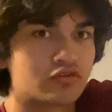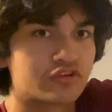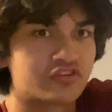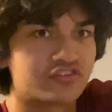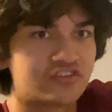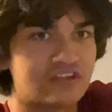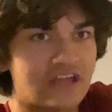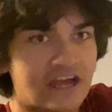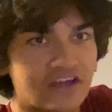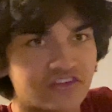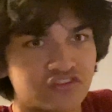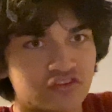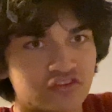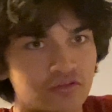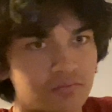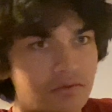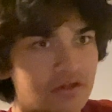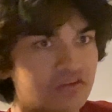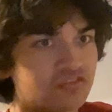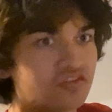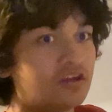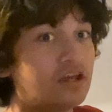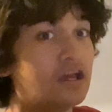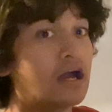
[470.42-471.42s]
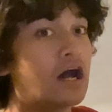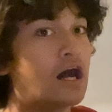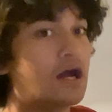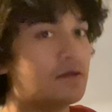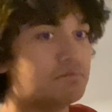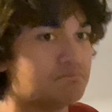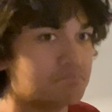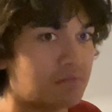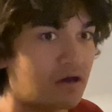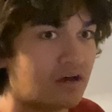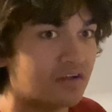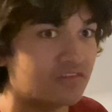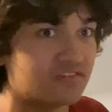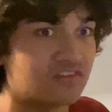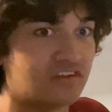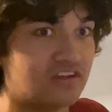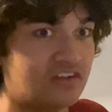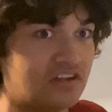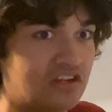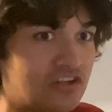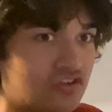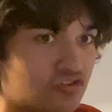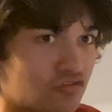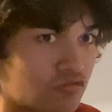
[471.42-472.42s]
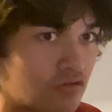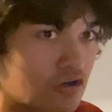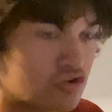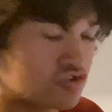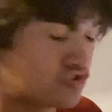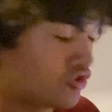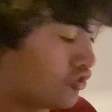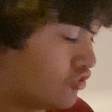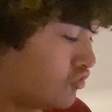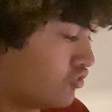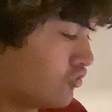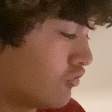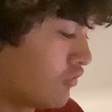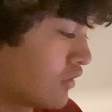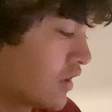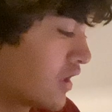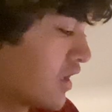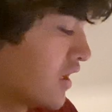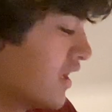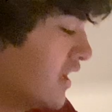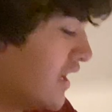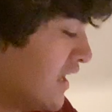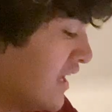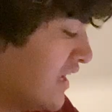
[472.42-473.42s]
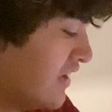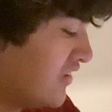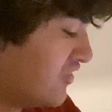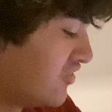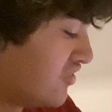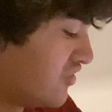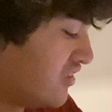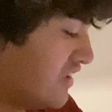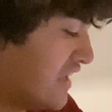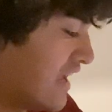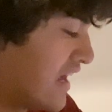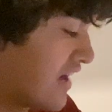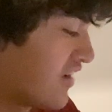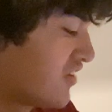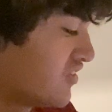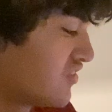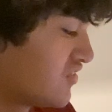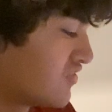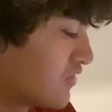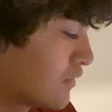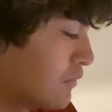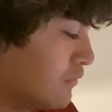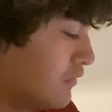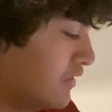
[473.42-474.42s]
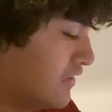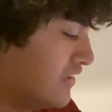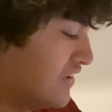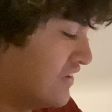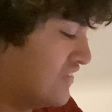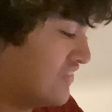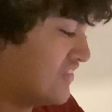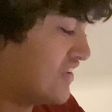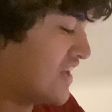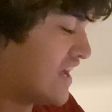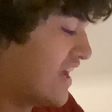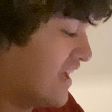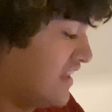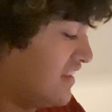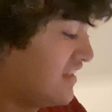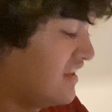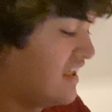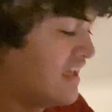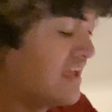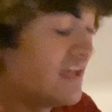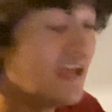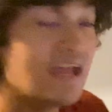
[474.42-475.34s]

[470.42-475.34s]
snacks. So basically, I bought these grocery store snacks from 1 to 10.